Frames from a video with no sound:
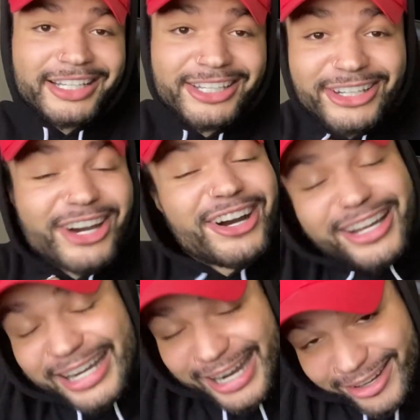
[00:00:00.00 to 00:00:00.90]
You know
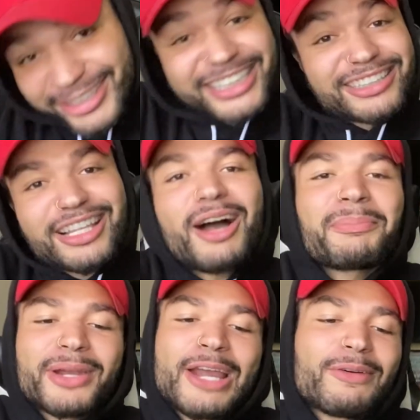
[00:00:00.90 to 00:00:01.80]
what I mean? Stop
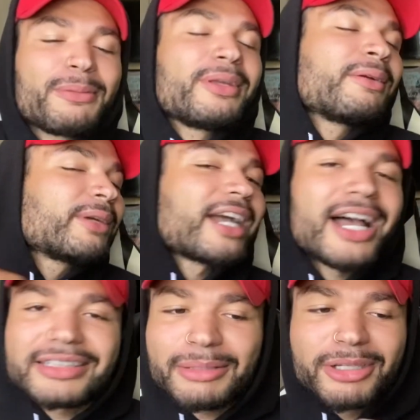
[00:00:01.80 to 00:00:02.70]
playing with me.
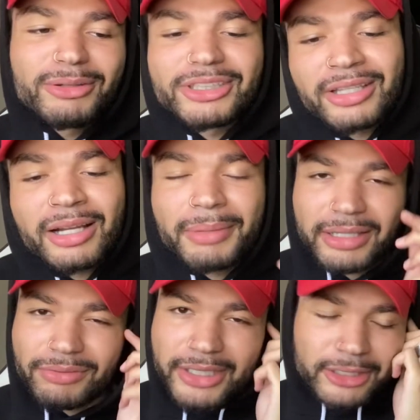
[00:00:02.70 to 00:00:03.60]
Guys, let me know what you think about
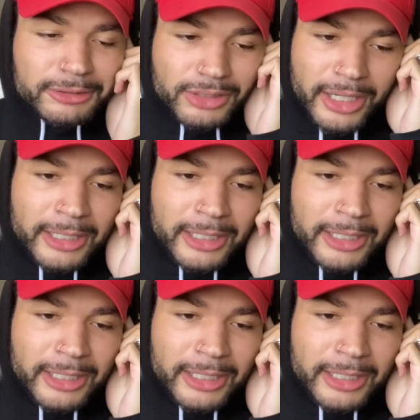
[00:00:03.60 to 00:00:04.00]
the video.